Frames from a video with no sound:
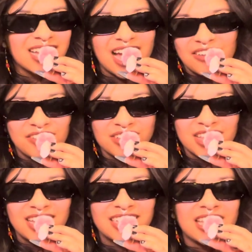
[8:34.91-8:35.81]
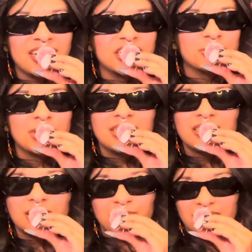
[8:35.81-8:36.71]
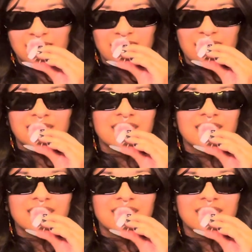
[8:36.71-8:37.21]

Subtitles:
I feel like that explains SpaceX.